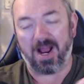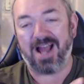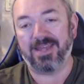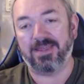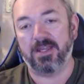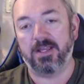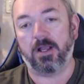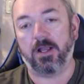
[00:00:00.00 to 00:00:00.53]
I
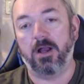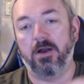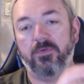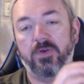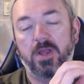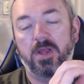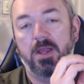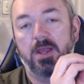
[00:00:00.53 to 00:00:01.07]
think of
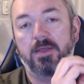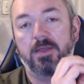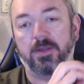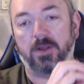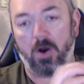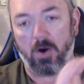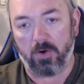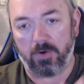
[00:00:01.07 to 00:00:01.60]

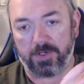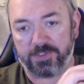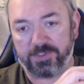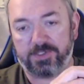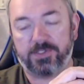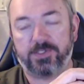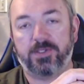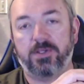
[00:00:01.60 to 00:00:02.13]
the
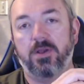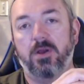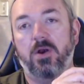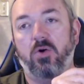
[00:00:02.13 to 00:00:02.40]
artists